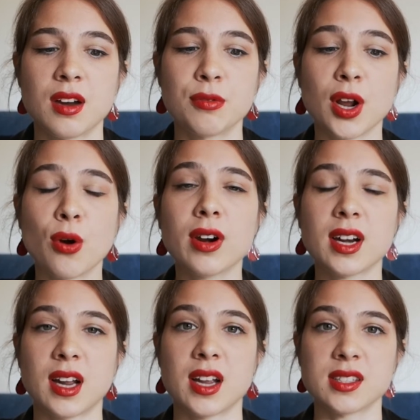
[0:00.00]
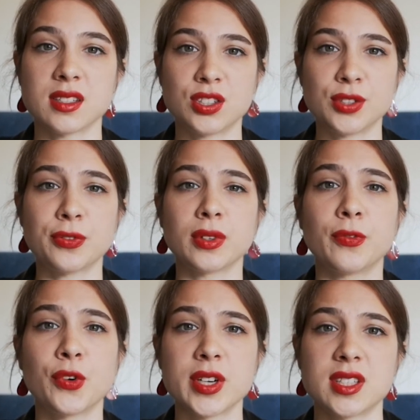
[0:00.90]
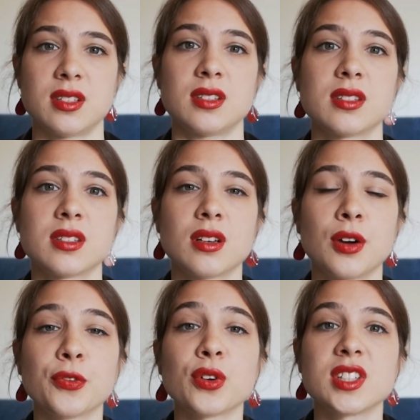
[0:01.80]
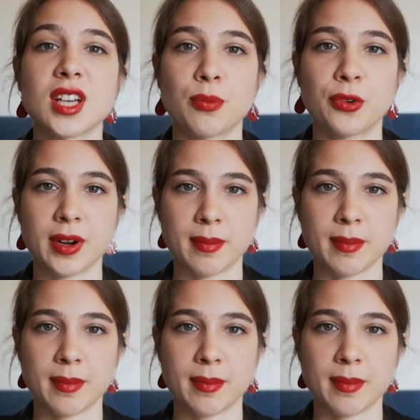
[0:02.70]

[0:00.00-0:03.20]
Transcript: reorganize the different voices of contemporary